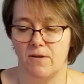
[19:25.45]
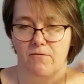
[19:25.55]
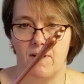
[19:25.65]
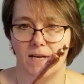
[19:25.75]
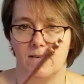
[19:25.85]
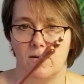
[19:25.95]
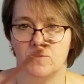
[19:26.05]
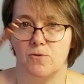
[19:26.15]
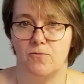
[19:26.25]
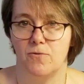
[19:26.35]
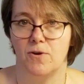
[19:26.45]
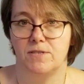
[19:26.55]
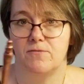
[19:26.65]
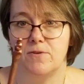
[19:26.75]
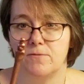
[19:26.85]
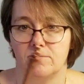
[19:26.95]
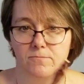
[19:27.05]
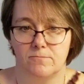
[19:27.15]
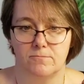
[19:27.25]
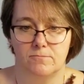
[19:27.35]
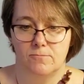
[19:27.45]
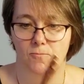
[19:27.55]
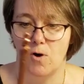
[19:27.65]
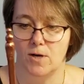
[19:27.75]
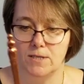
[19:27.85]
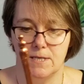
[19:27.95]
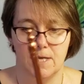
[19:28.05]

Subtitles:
effect also for a different wand.